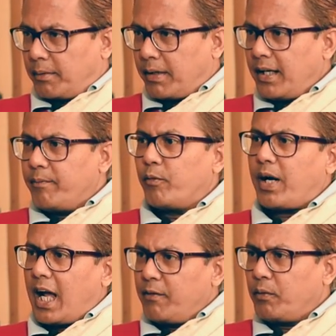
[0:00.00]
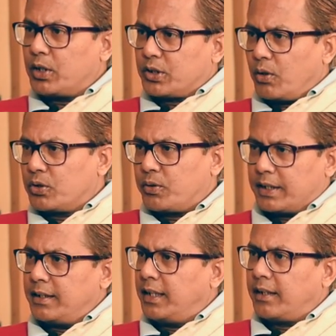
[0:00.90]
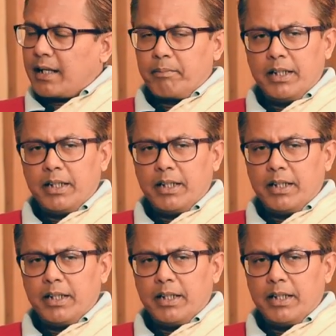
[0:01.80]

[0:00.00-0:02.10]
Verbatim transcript: Sabha, where I was also attending that